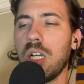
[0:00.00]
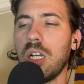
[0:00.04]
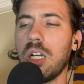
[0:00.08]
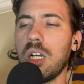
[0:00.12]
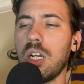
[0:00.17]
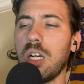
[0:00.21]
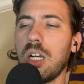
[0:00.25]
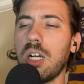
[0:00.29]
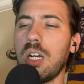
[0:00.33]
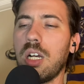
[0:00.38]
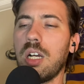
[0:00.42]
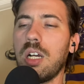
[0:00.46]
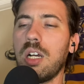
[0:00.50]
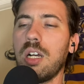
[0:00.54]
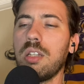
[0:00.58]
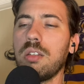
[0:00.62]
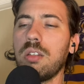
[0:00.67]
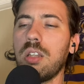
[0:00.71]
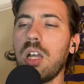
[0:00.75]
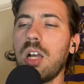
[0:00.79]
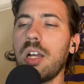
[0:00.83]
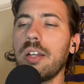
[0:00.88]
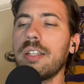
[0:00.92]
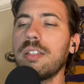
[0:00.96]

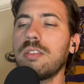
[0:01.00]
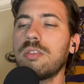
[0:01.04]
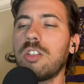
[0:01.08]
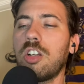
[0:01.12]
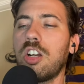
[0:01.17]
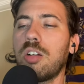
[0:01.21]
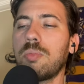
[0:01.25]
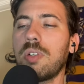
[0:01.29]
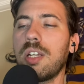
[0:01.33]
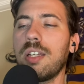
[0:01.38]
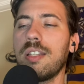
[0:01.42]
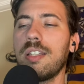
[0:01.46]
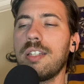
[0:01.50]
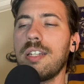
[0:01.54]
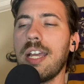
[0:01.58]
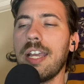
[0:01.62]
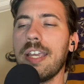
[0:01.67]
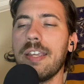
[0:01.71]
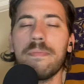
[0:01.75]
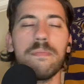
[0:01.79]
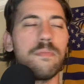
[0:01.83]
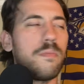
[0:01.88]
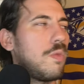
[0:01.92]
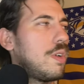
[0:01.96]
Longest home run of the
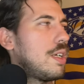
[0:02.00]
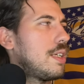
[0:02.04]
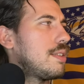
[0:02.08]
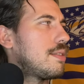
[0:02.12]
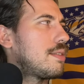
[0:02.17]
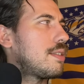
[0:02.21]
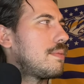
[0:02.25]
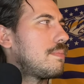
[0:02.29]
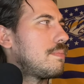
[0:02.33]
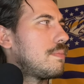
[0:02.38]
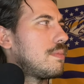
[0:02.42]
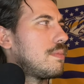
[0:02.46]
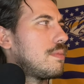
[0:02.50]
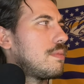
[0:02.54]
night. What is it?